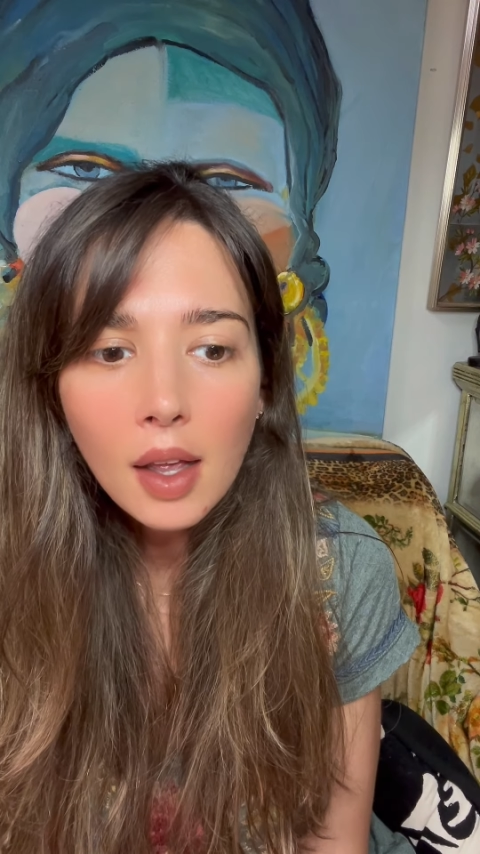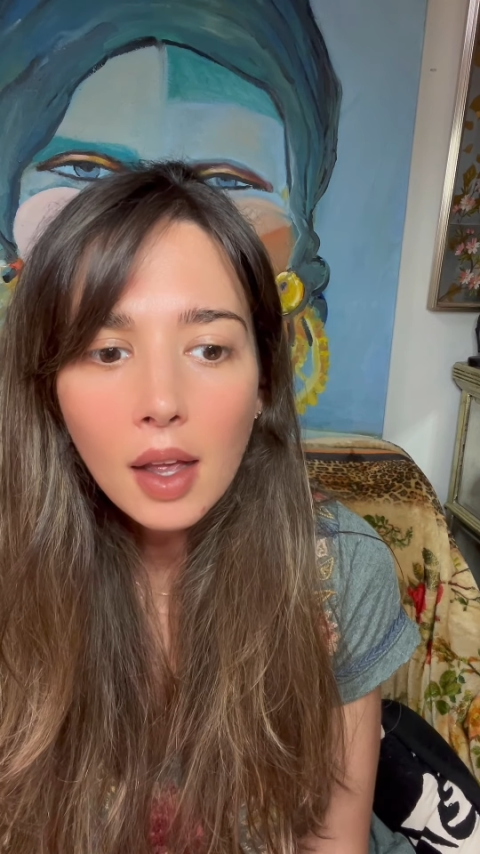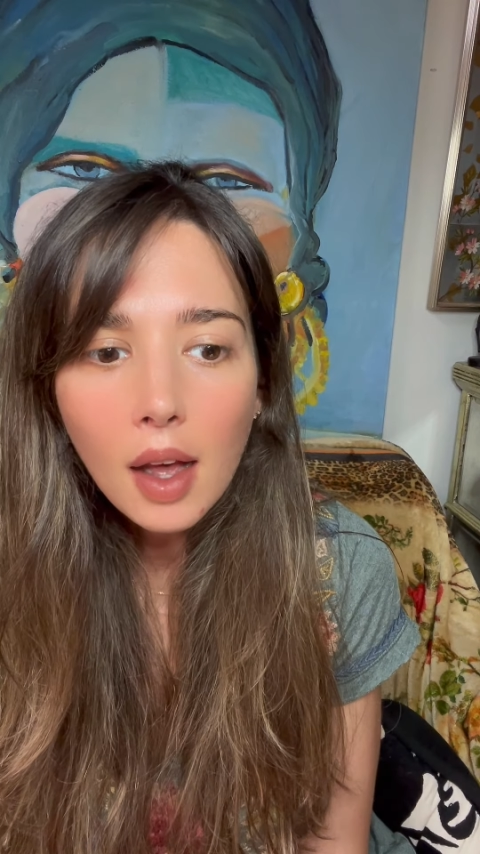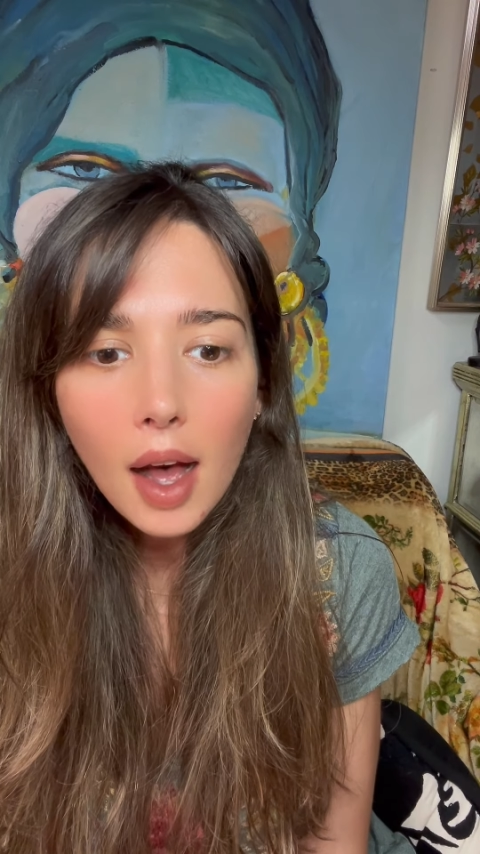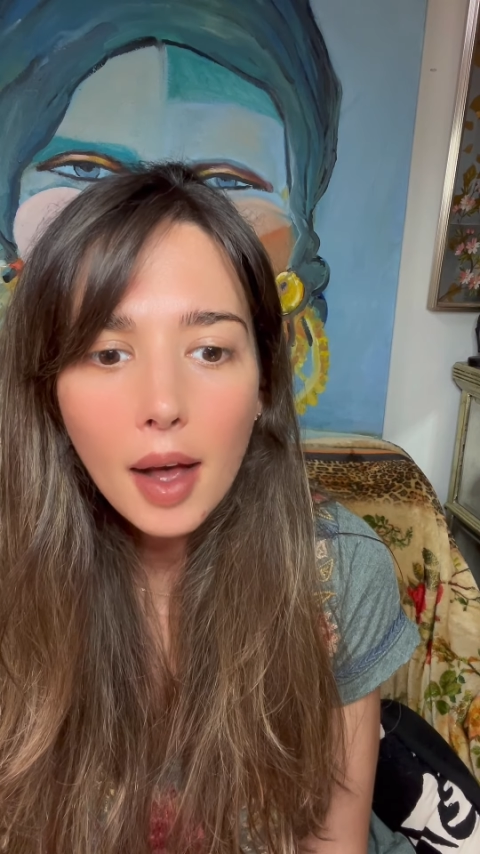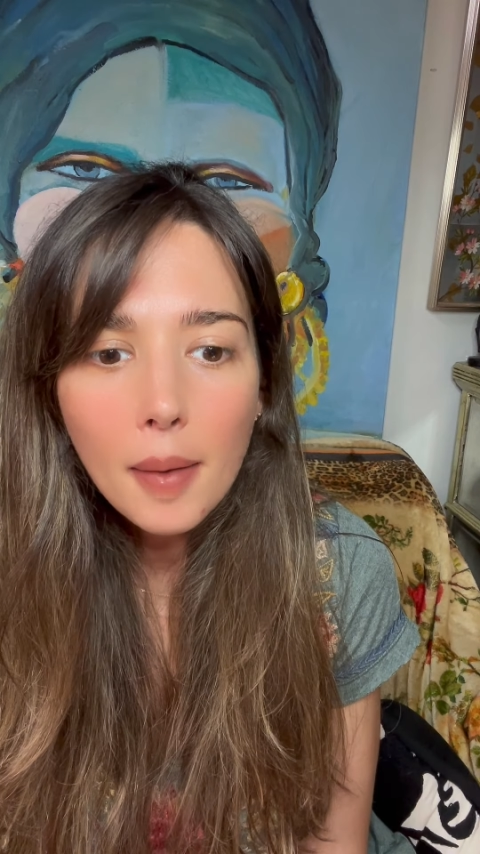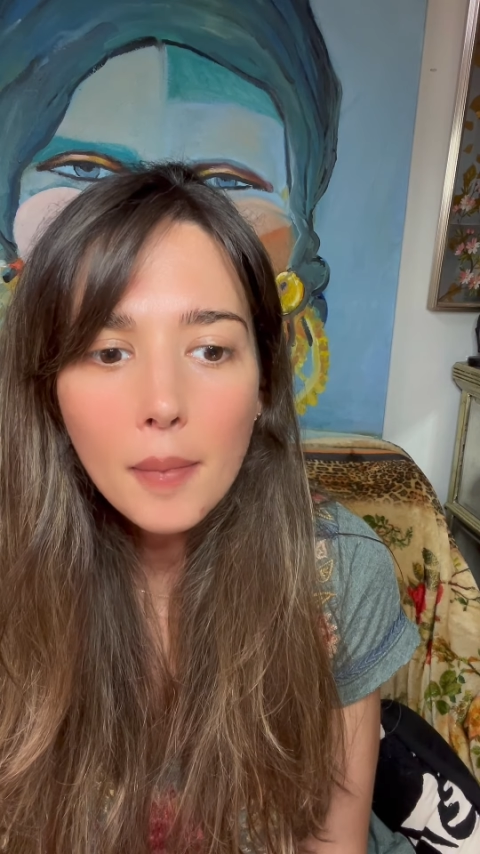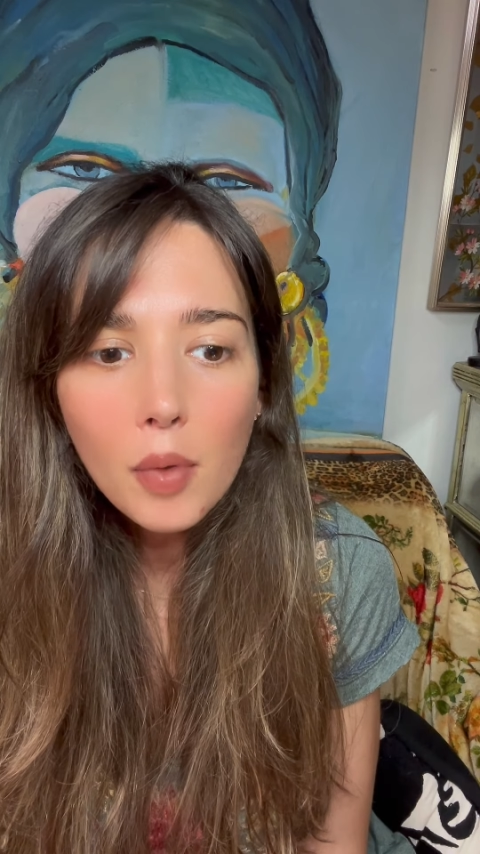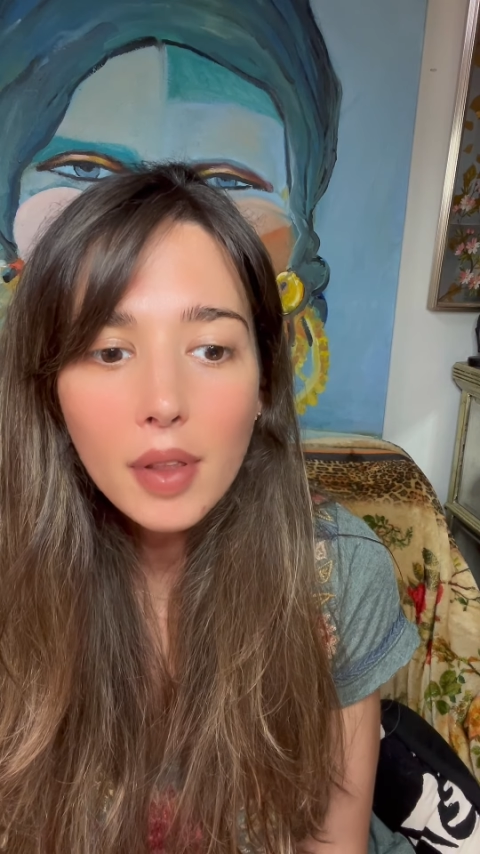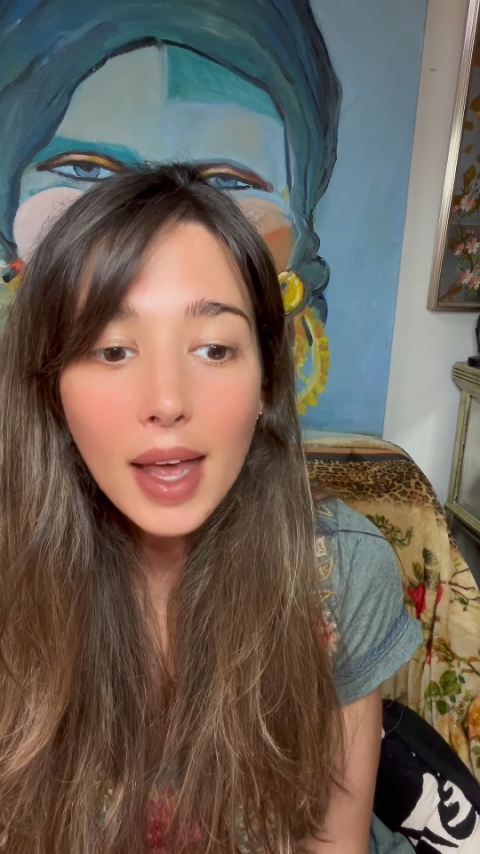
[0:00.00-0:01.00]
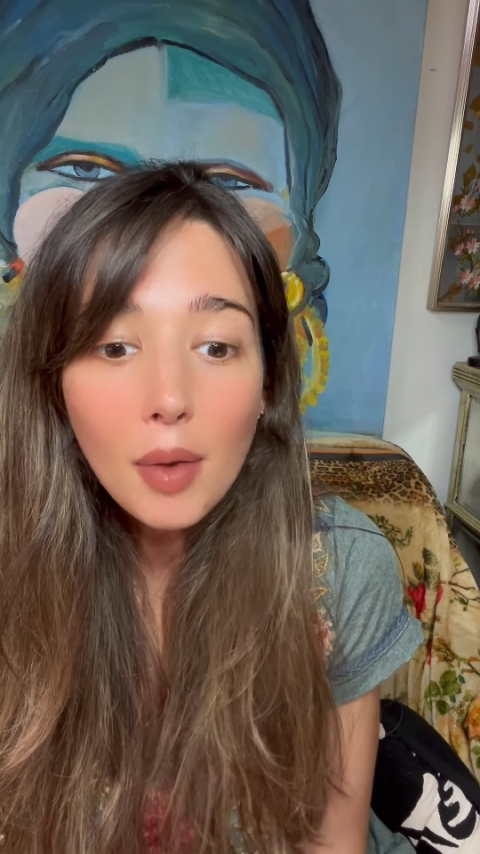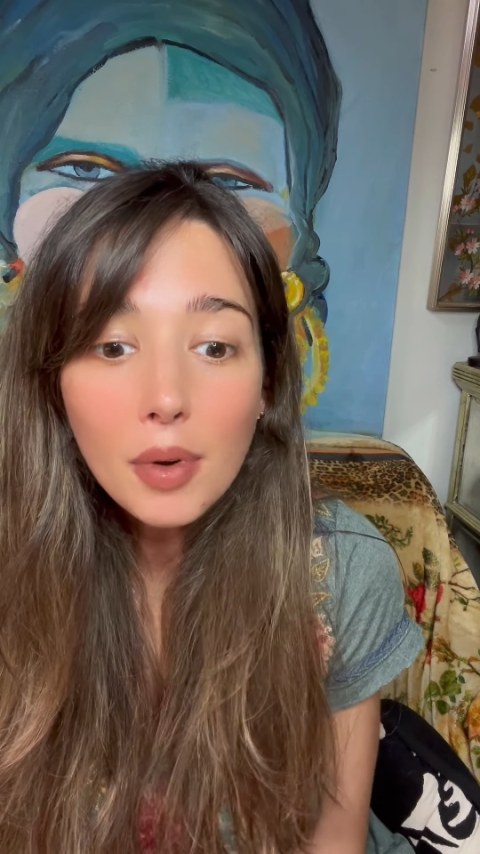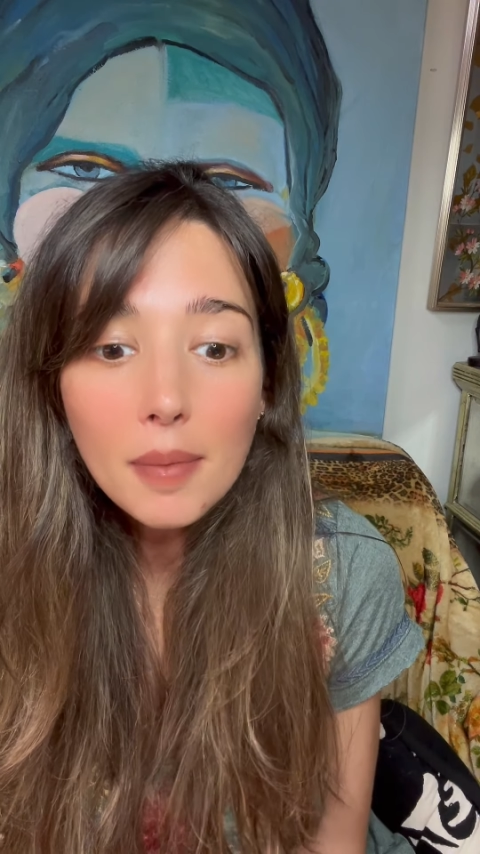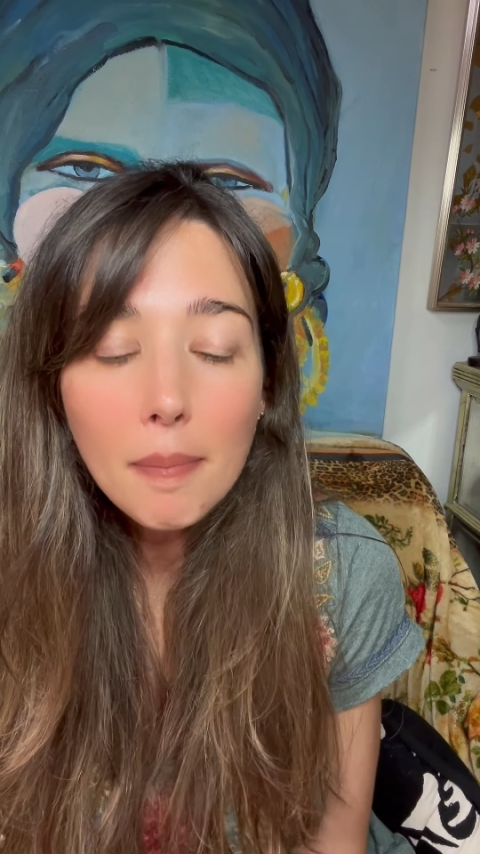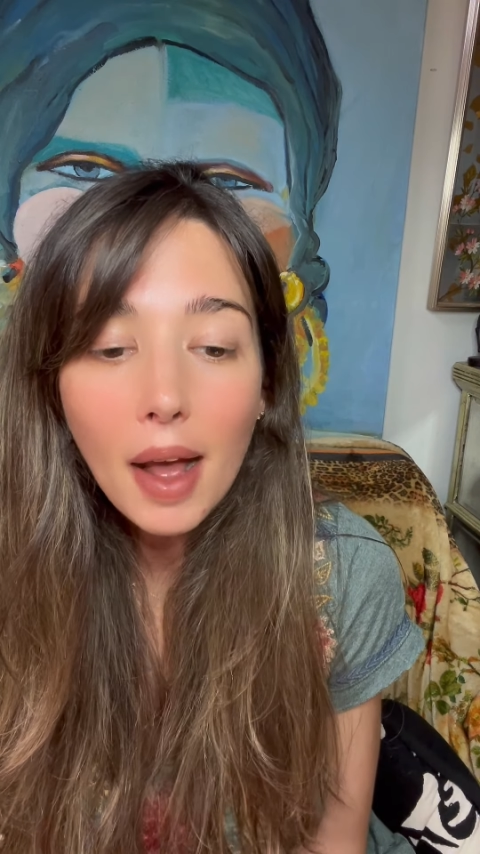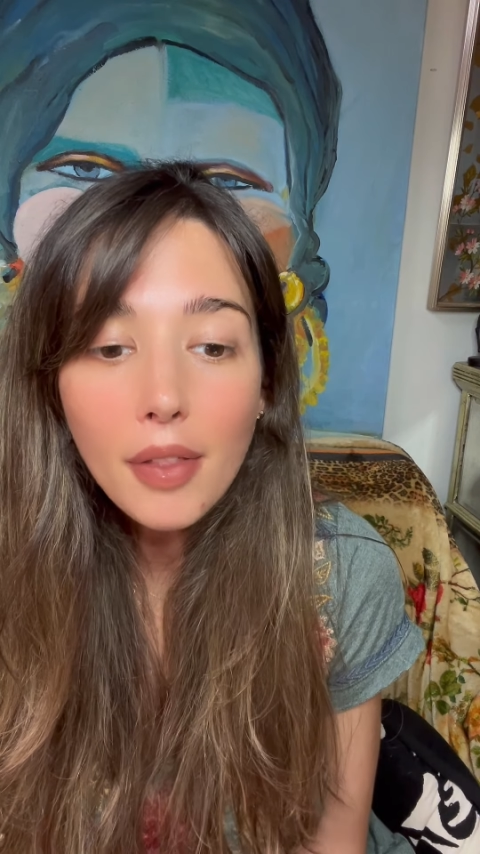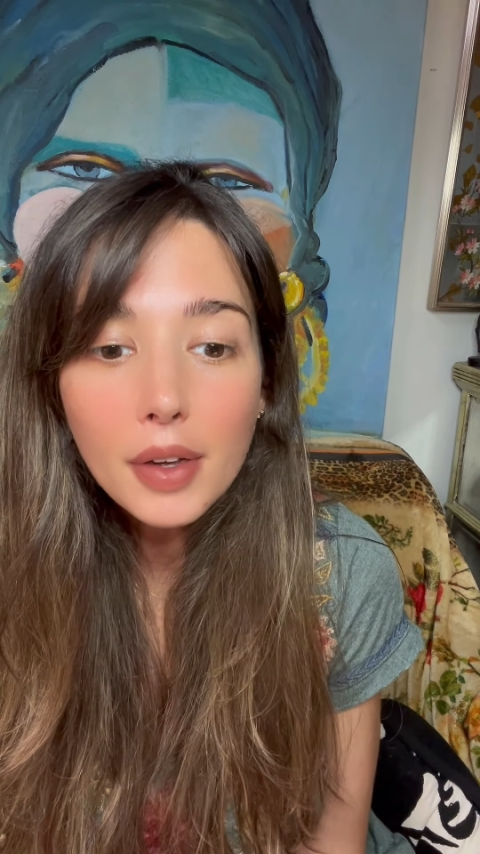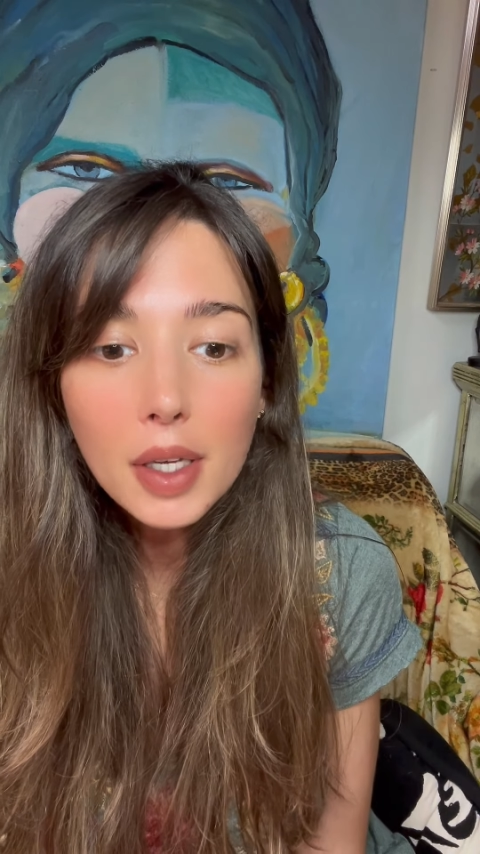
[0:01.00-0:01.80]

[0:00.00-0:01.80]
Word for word: Um, well, that wouldn't bother